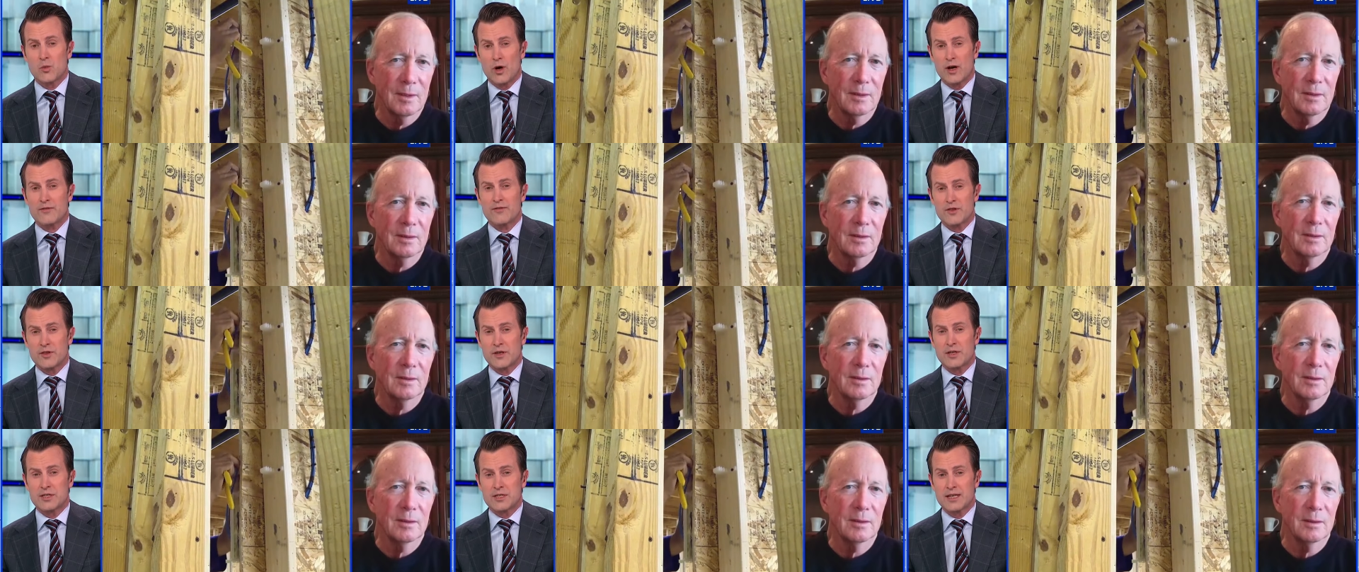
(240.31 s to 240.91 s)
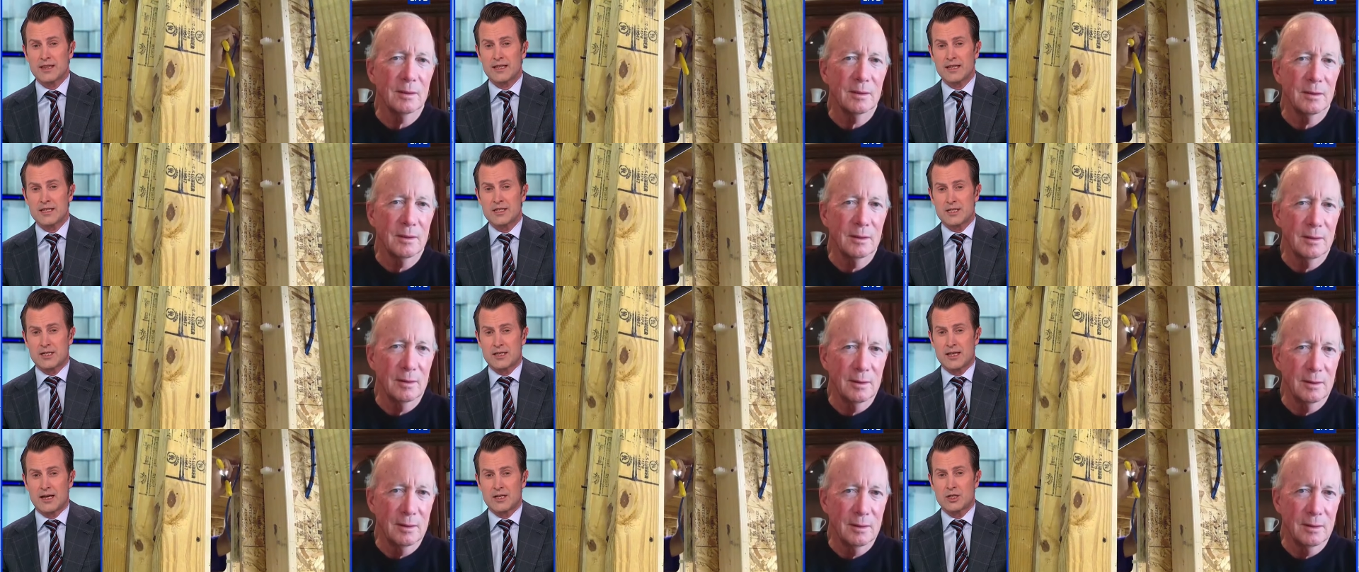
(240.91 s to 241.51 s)
Speaker 1: one of the things that leads
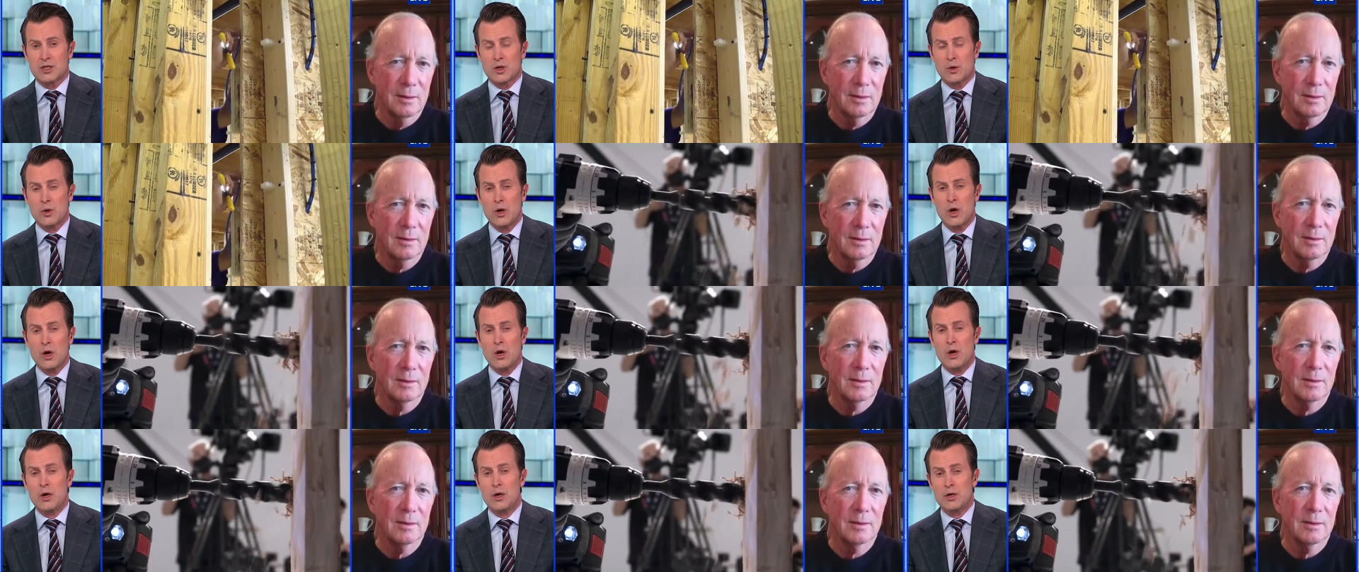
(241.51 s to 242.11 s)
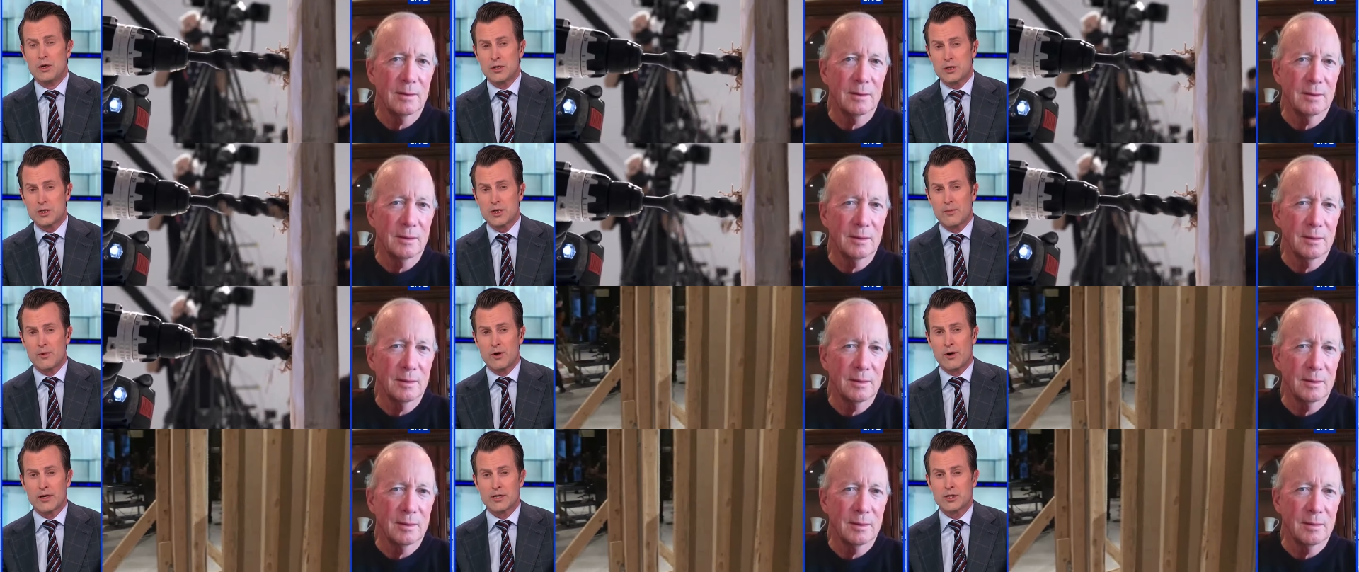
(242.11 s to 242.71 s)
to that so as
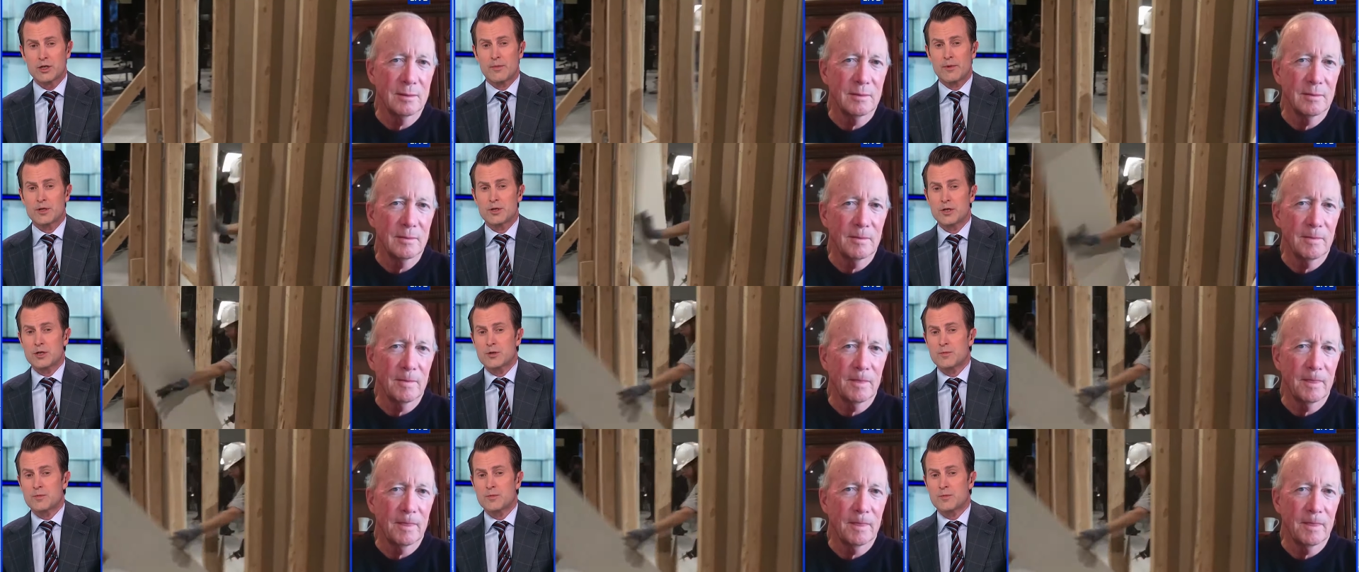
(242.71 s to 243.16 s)
someone who has so much